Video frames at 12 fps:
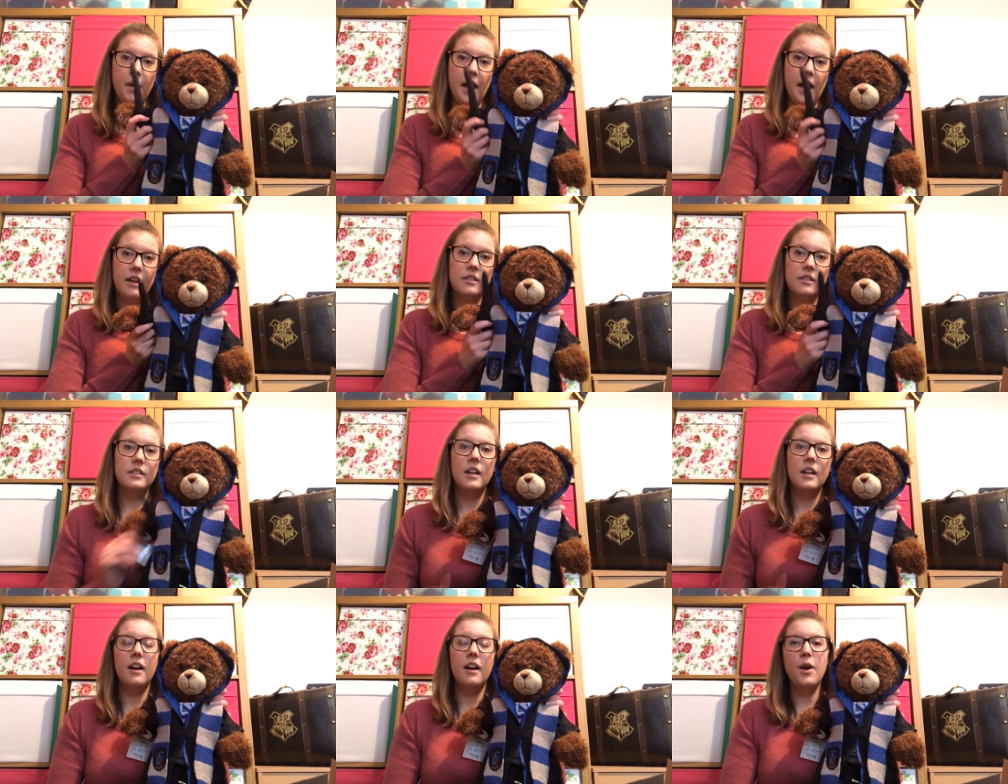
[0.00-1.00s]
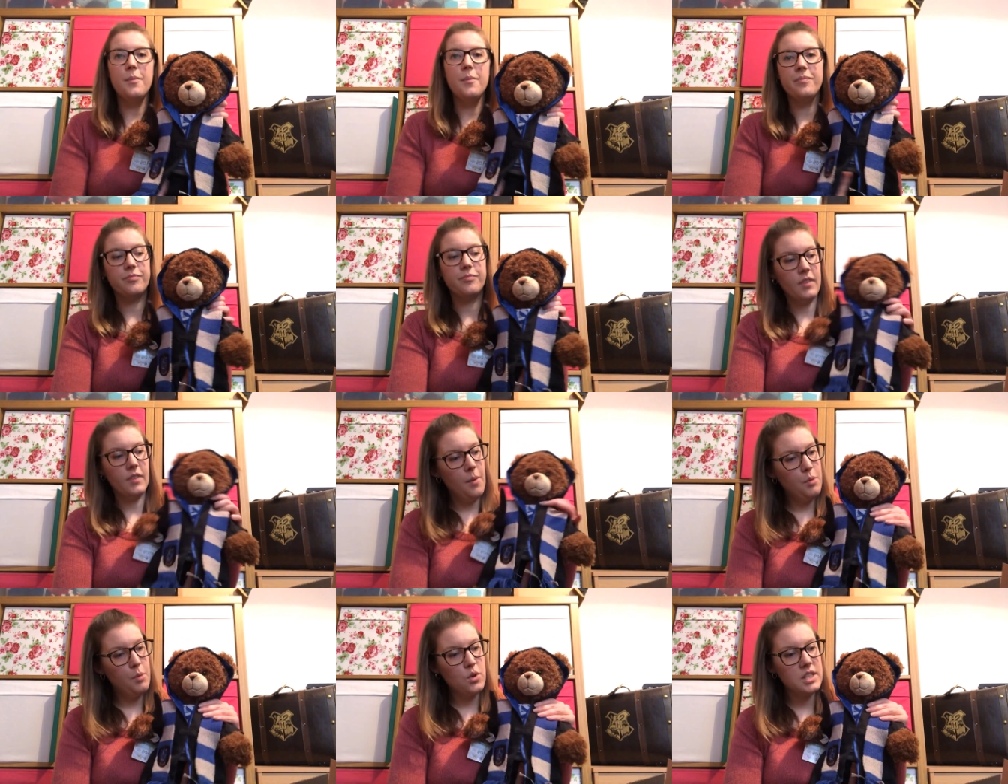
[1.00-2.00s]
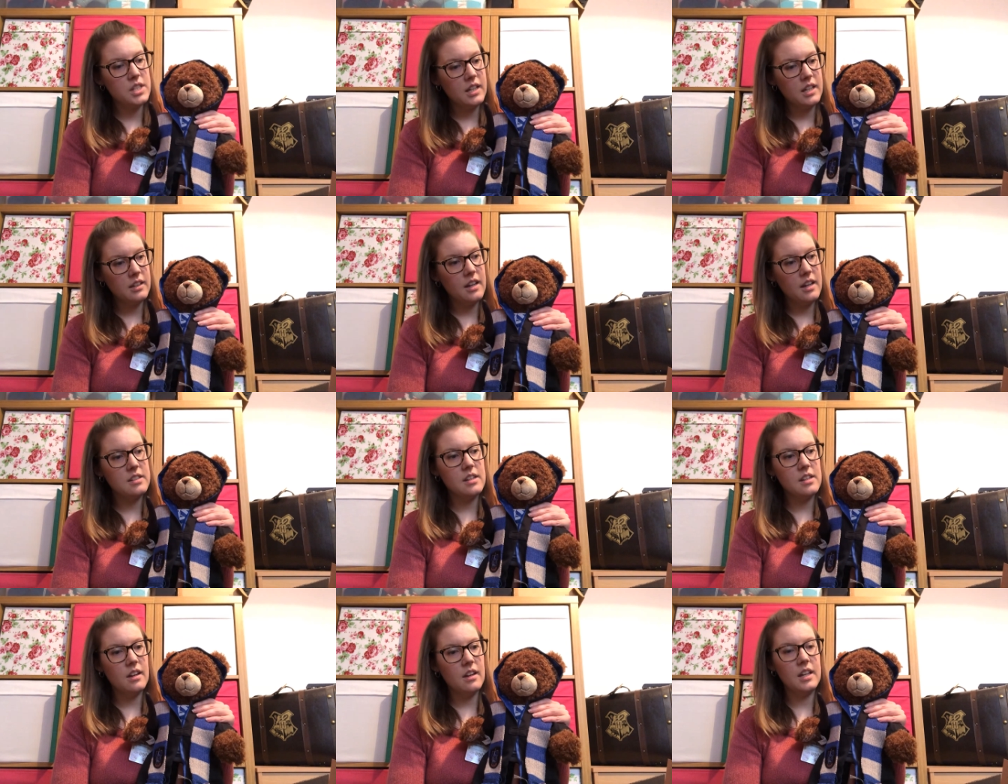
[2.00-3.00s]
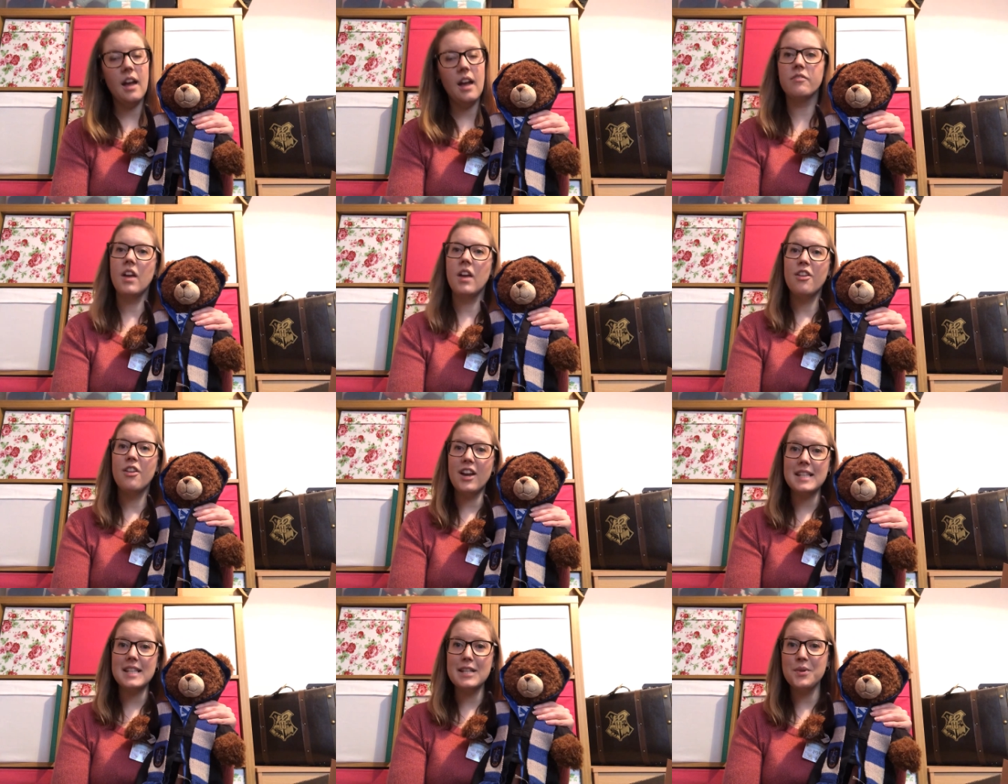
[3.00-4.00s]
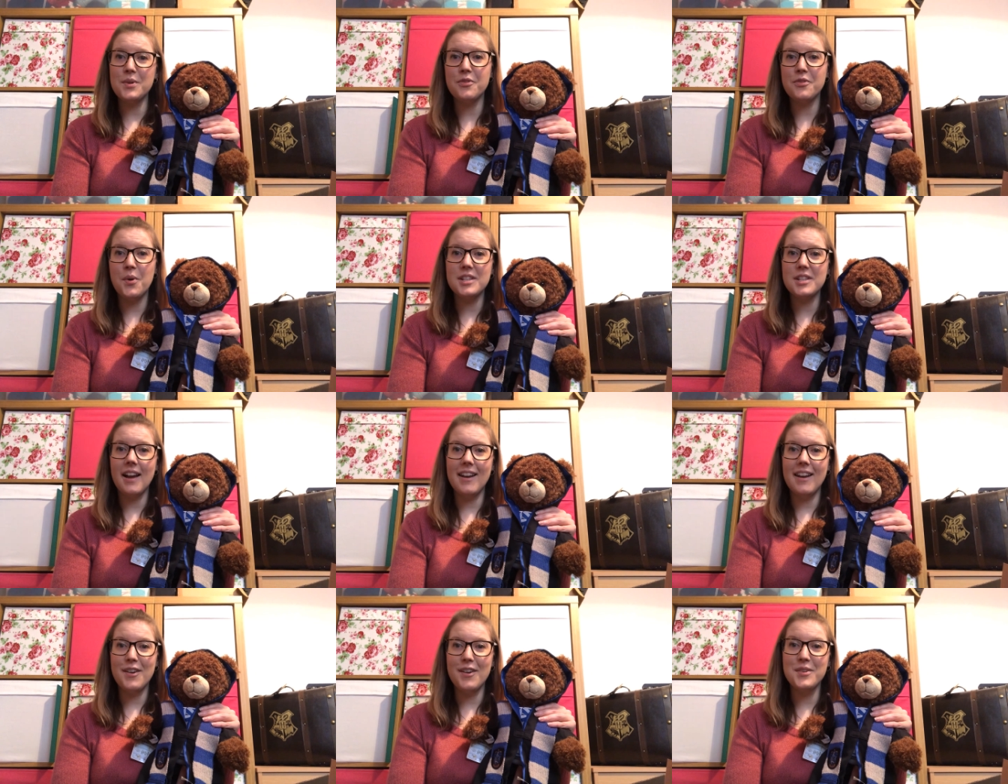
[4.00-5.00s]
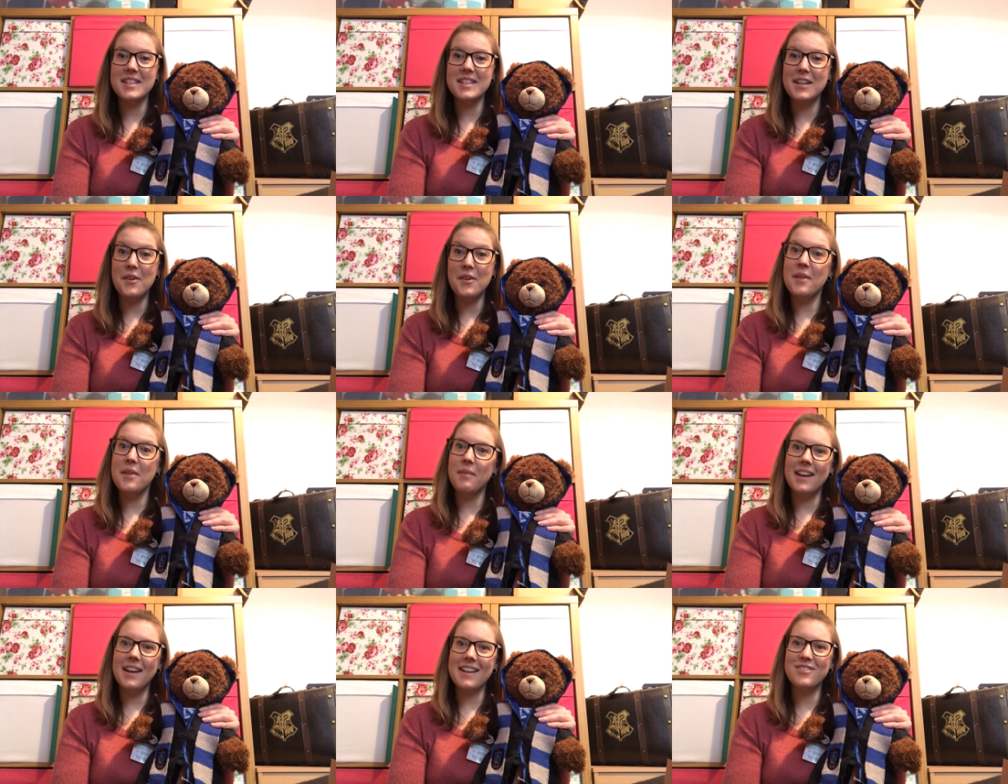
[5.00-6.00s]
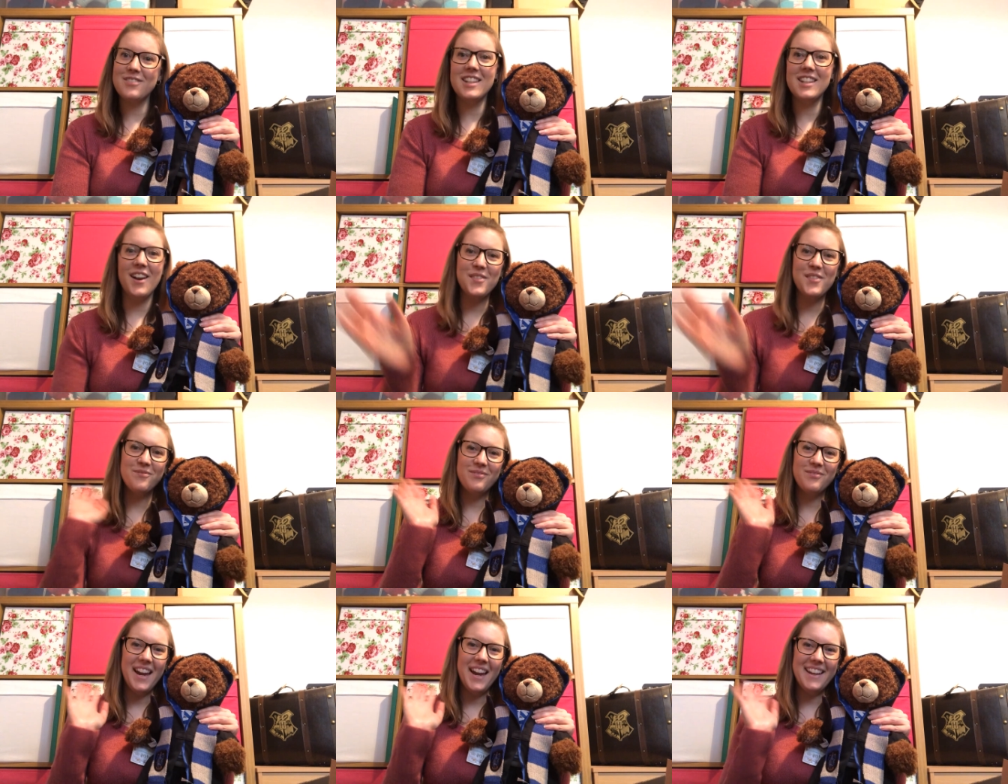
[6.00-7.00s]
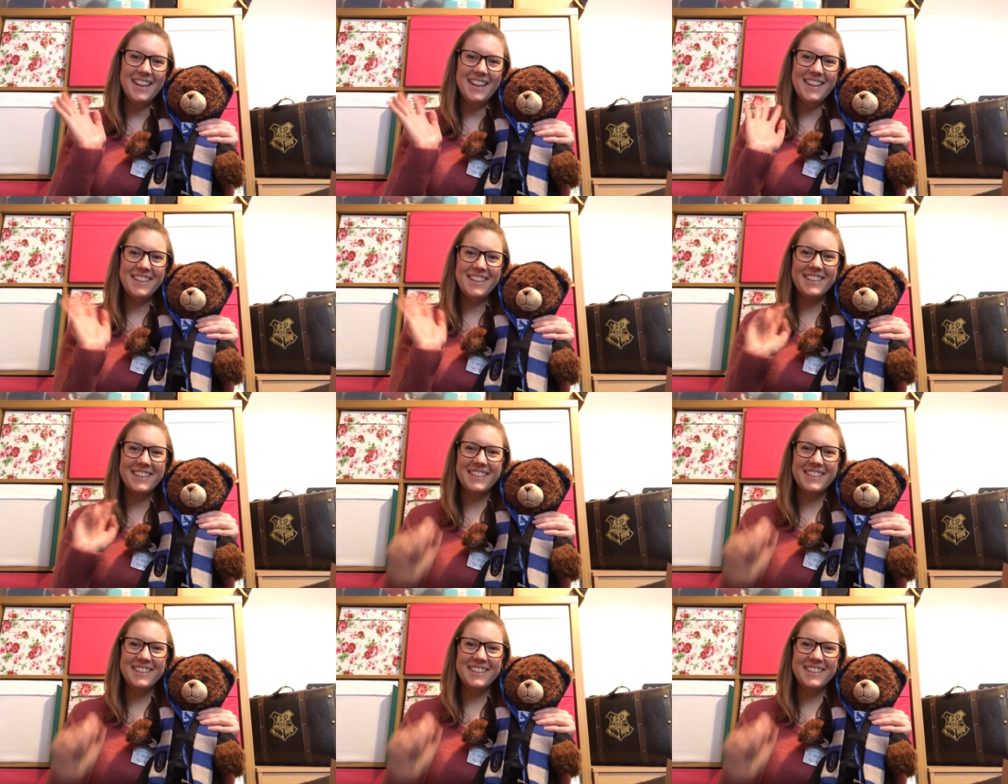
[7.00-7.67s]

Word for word: bear um, unboxing and uh, yeah thanks as always for watching and I will see you in my next video bye